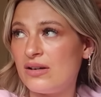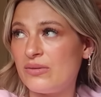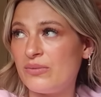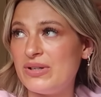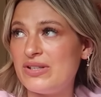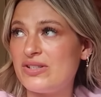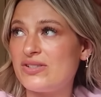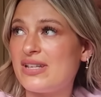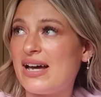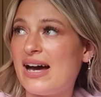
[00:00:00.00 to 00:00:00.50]

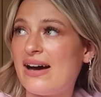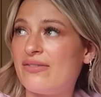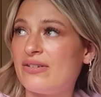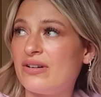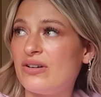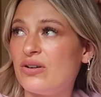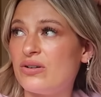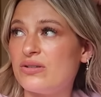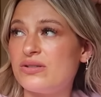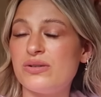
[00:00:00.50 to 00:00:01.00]
We just
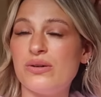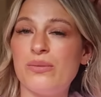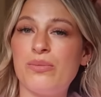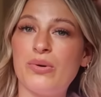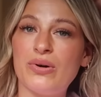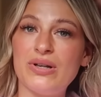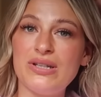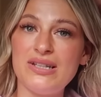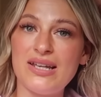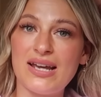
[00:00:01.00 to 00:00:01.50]
haven't got to a
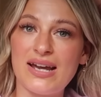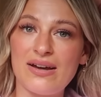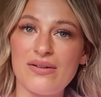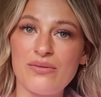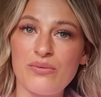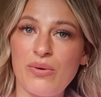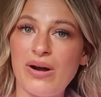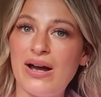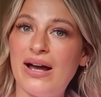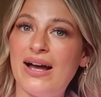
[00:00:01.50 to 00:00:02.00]
point yet
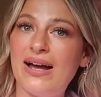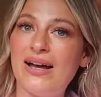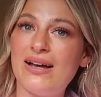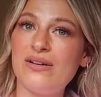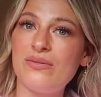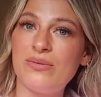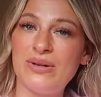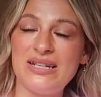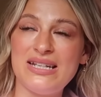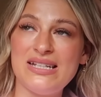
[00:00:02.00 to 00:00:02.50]
where
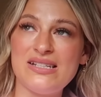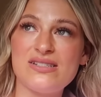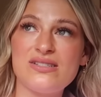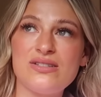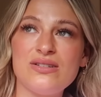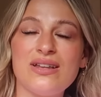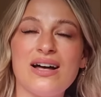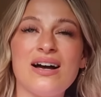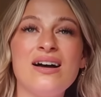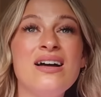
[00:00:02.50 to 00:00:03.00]
we need to
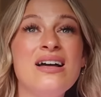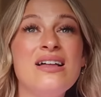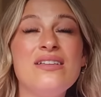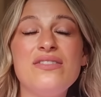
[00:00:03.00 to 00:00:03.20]
do that.